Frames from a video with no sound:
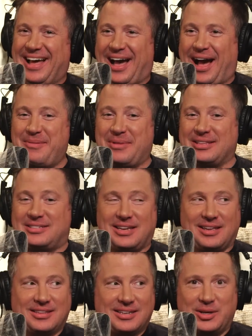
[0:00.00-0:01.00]
I'm not
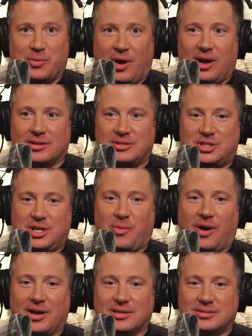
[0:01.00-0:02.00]
saying that he was. She
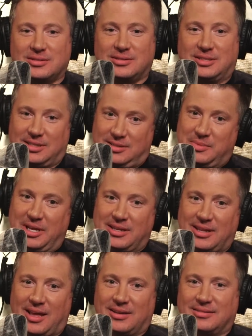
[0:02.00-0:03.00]
was. Didn't
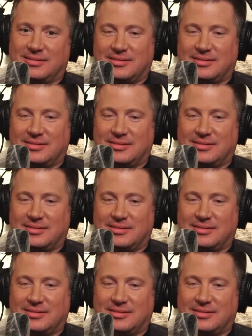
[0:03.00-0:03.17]
mean that.